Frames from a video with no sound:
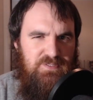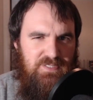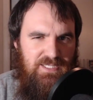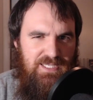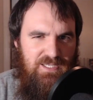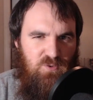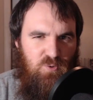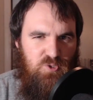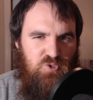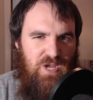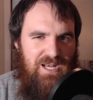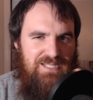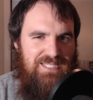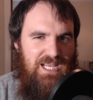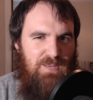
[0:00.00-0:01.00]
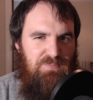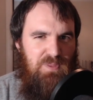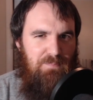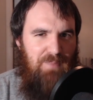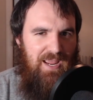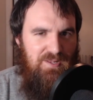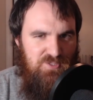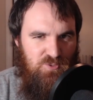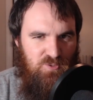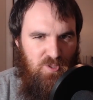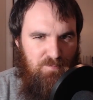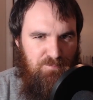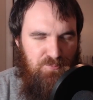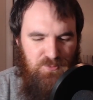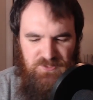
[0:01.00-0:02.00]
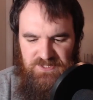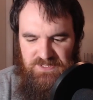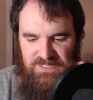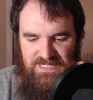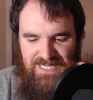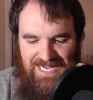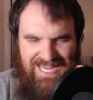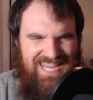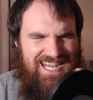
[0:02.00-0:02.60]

Lee or try to take up the mantle of Bruce Lee